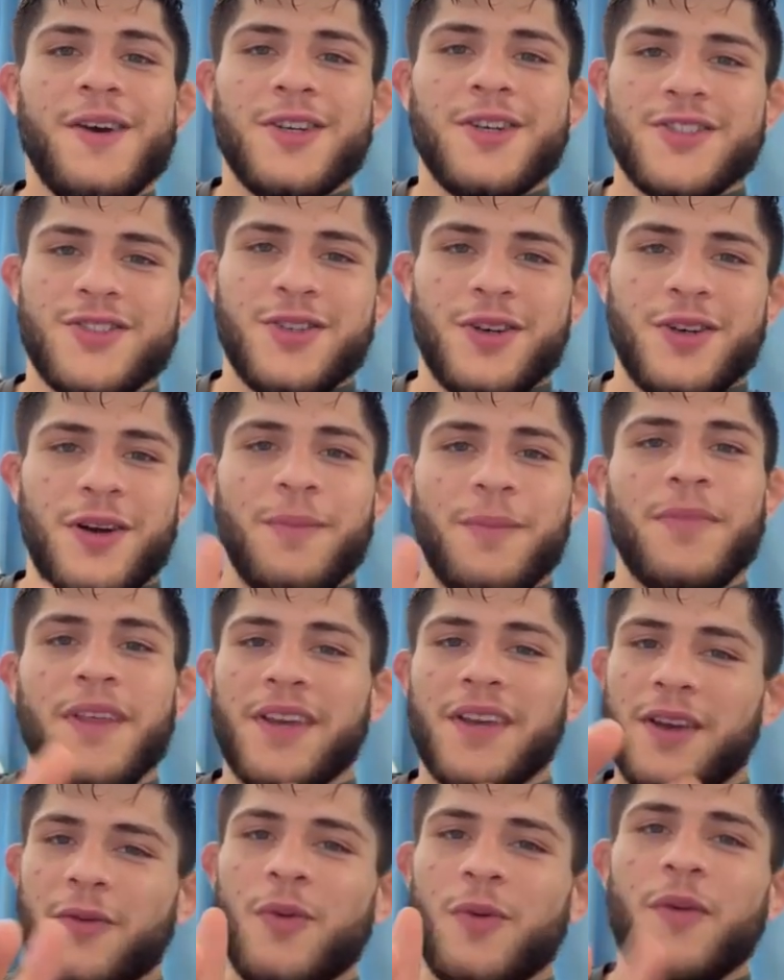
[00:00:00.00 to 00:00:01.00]
So I'm
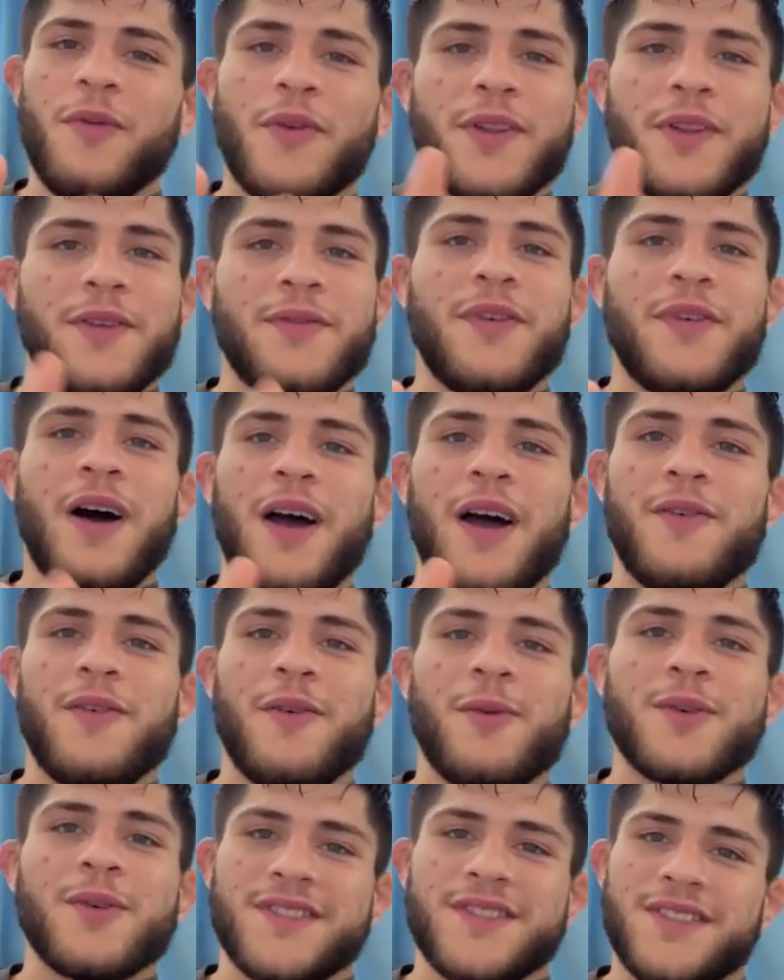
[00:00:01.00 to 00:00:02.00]
thinking 155
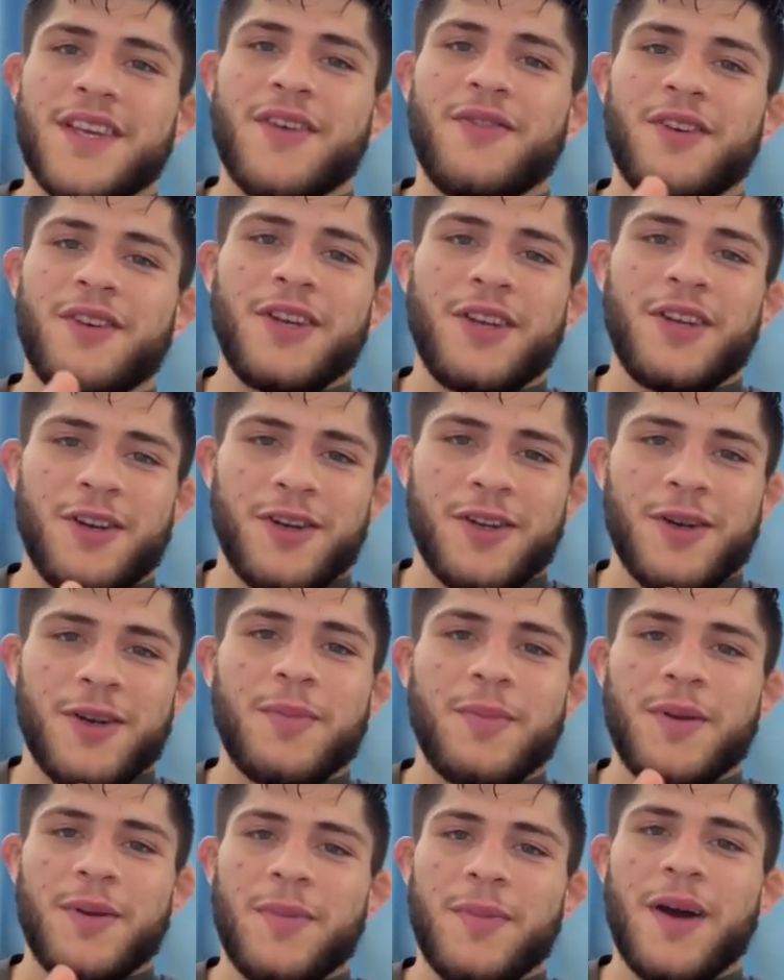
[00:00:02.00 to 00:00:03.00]
and 170 are gonna
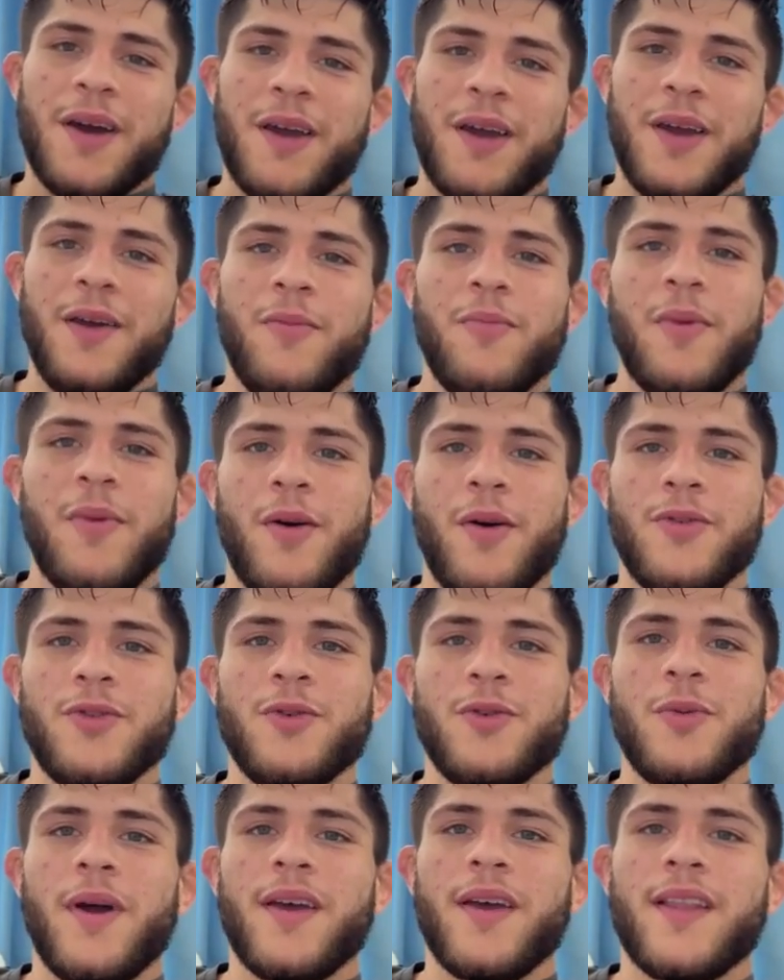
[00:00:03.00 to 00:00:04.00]
be my
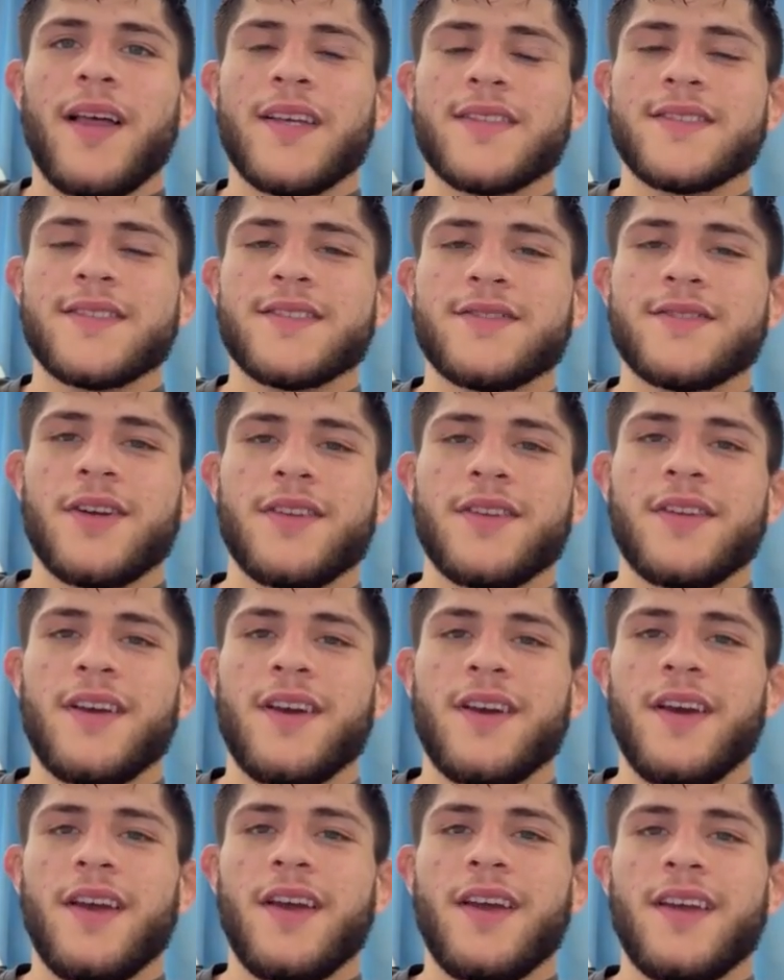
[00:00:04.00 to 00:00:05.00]
two weight classes right
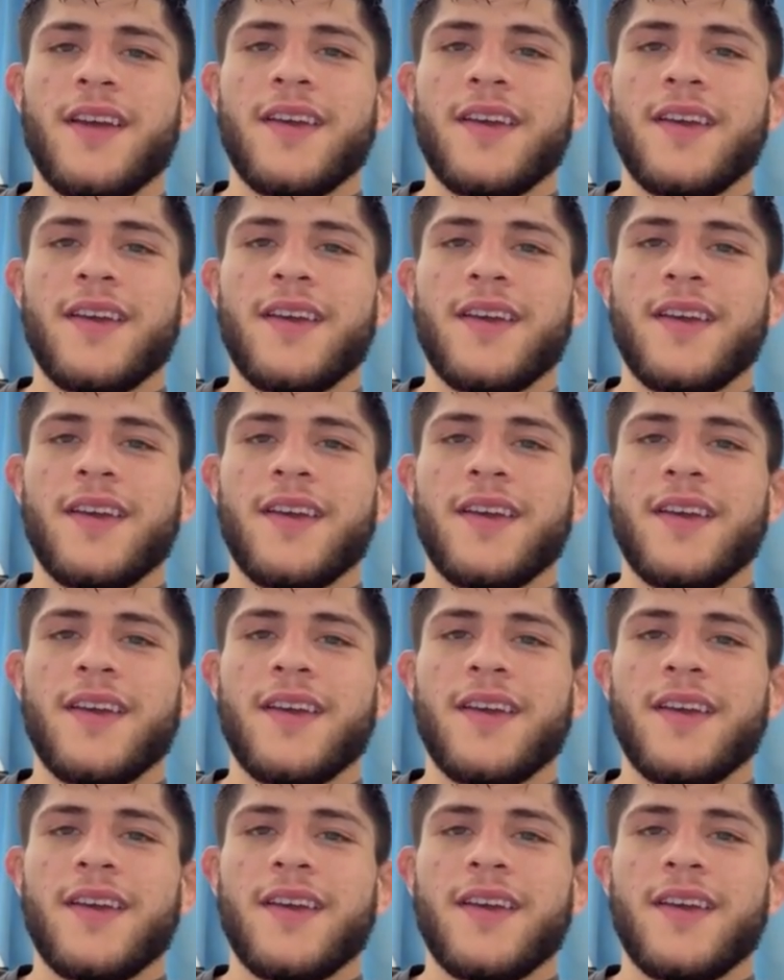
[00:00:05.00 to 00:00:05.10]
there.